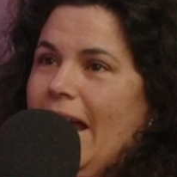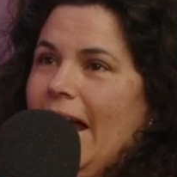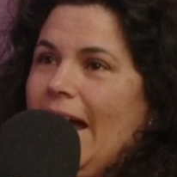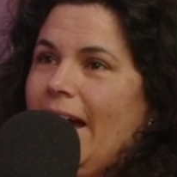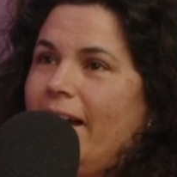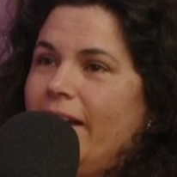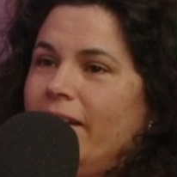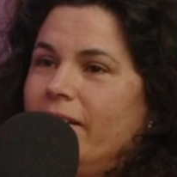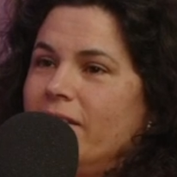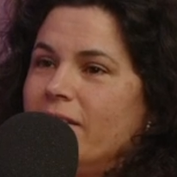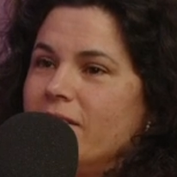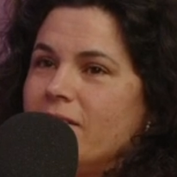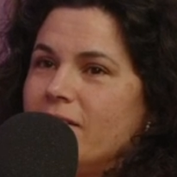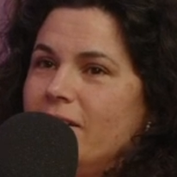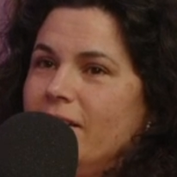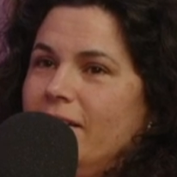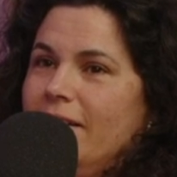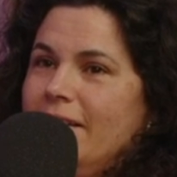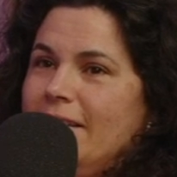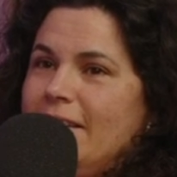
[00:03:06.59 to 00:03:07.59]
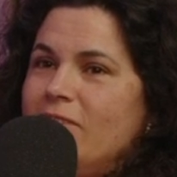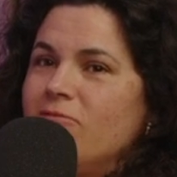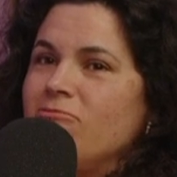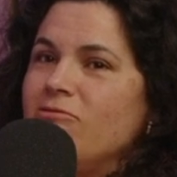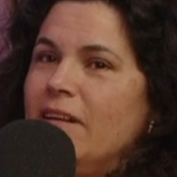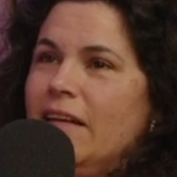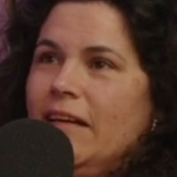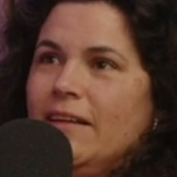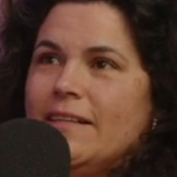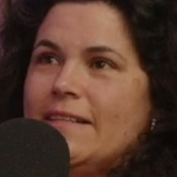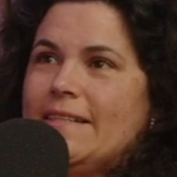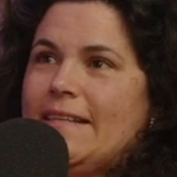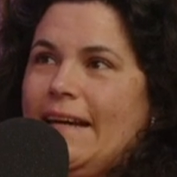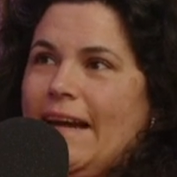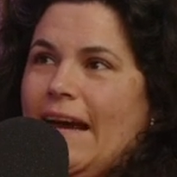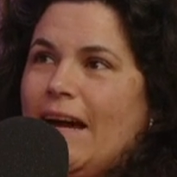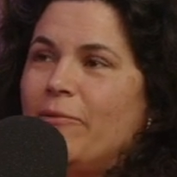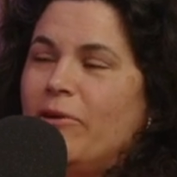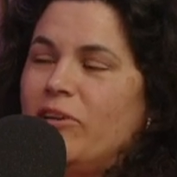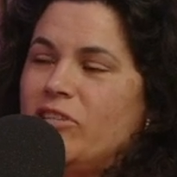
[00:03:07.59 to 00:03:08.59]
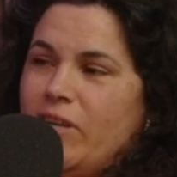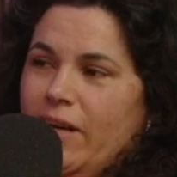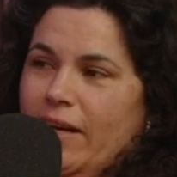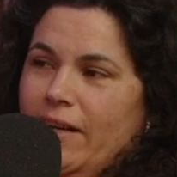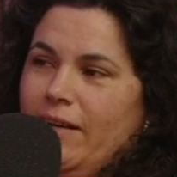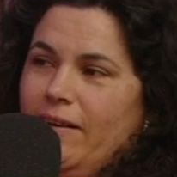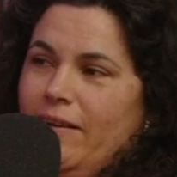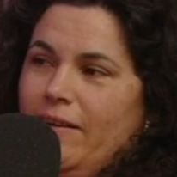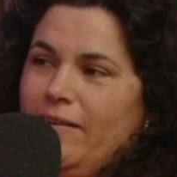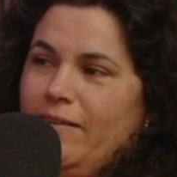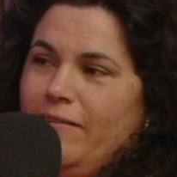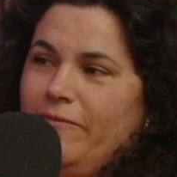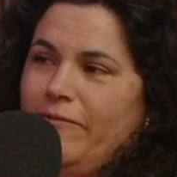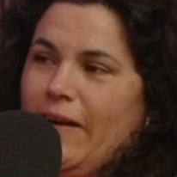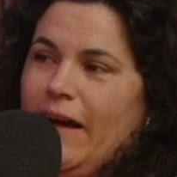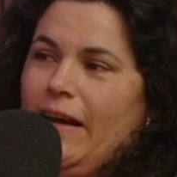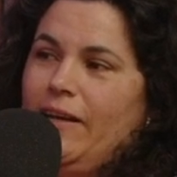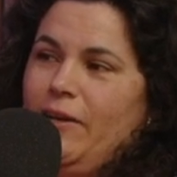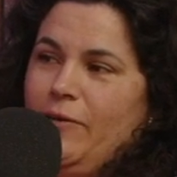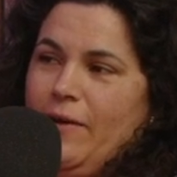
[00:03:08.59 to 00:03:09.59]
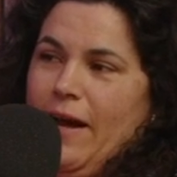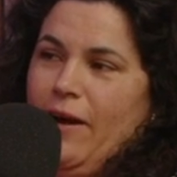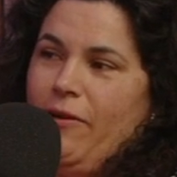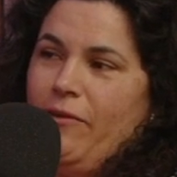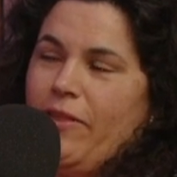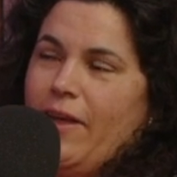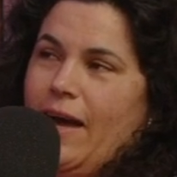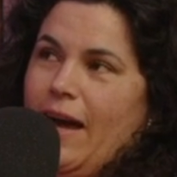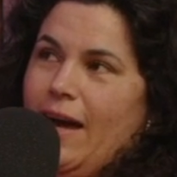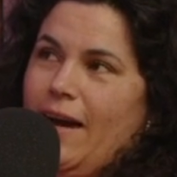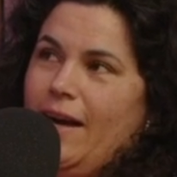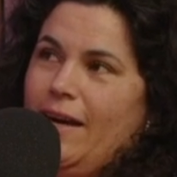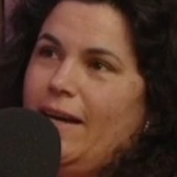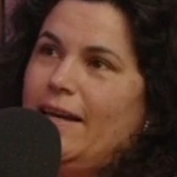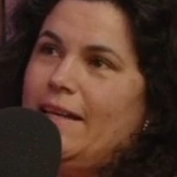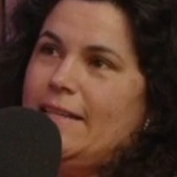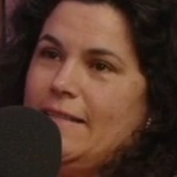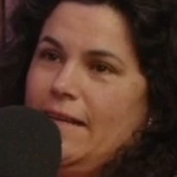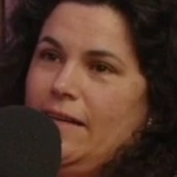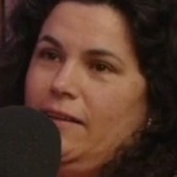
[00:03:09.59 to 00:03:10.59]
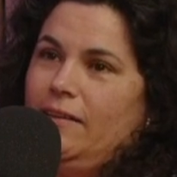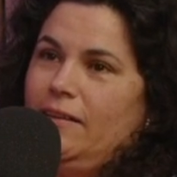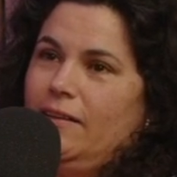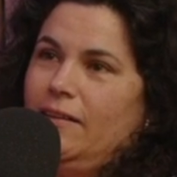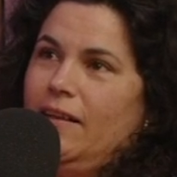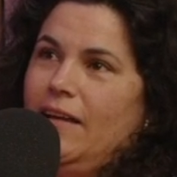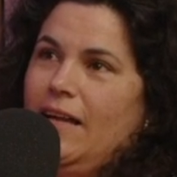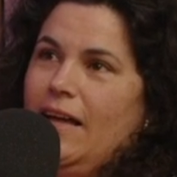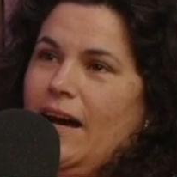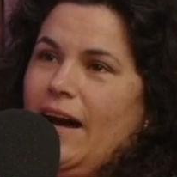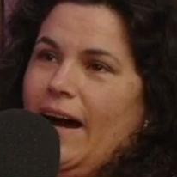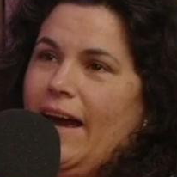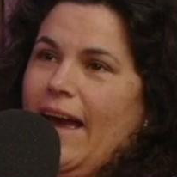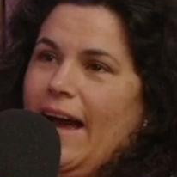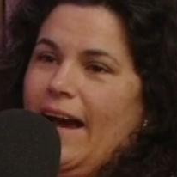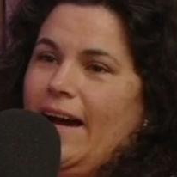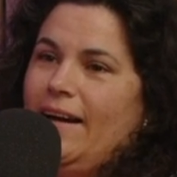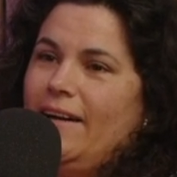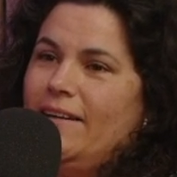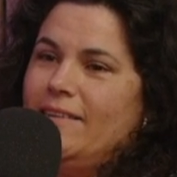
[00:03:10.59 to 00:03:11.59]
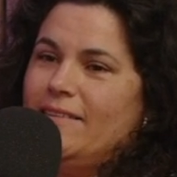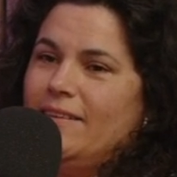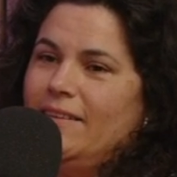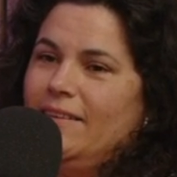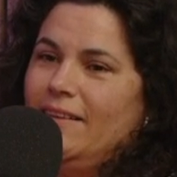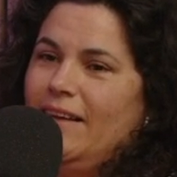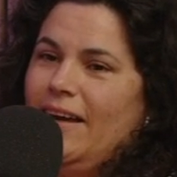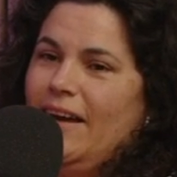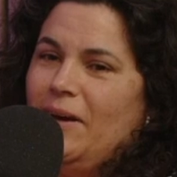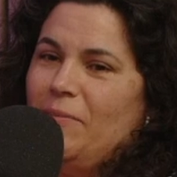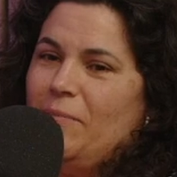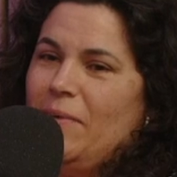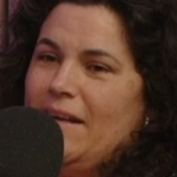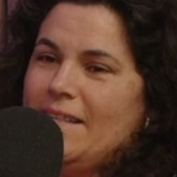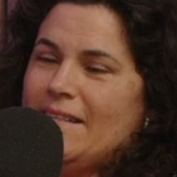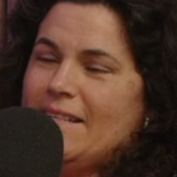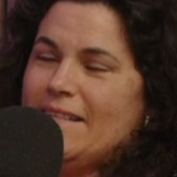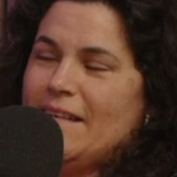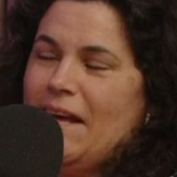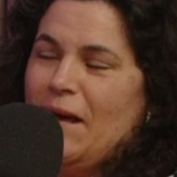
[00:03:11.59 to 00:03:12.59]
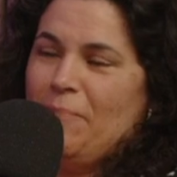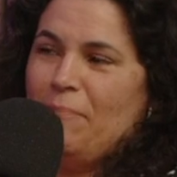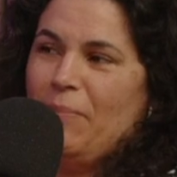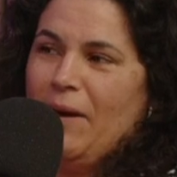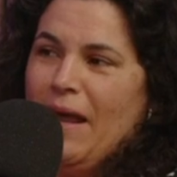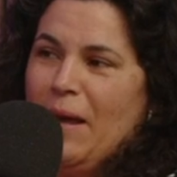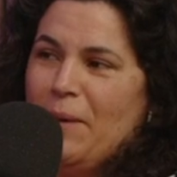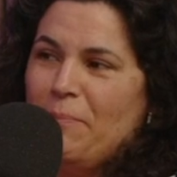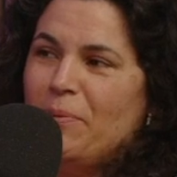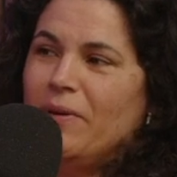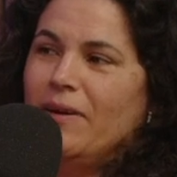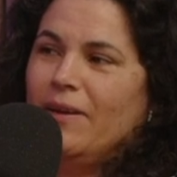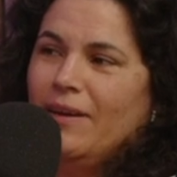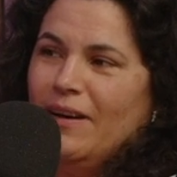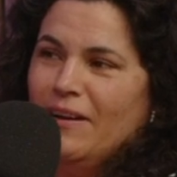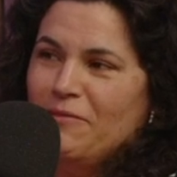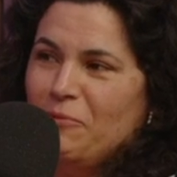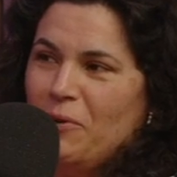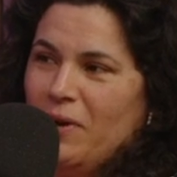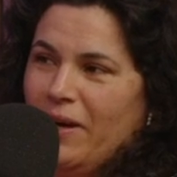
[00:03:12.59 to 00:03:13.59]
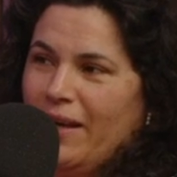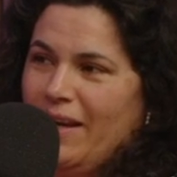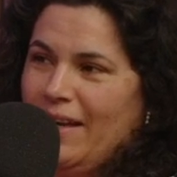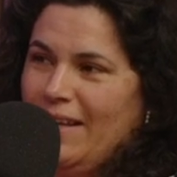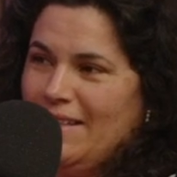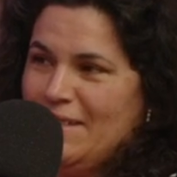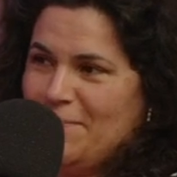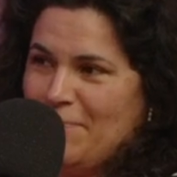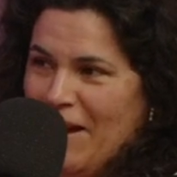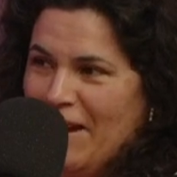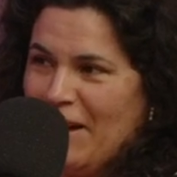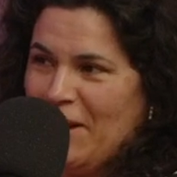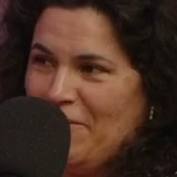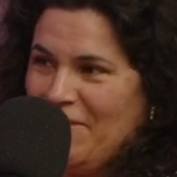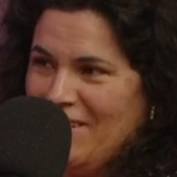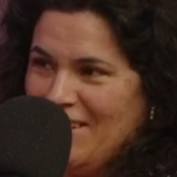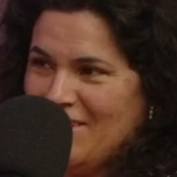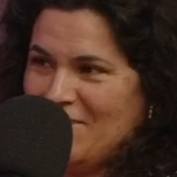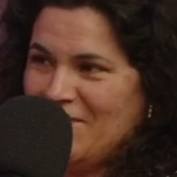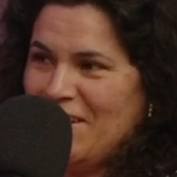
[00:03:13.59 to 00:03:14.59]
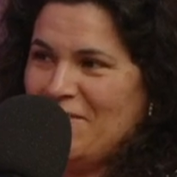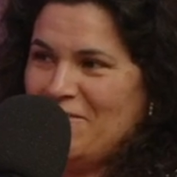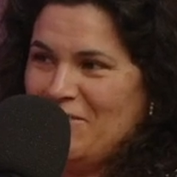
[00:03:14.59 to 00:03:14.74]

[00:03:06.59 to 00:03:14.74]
and didn't really understand how much I valued healthcare until I had a blip of working in tobacco industry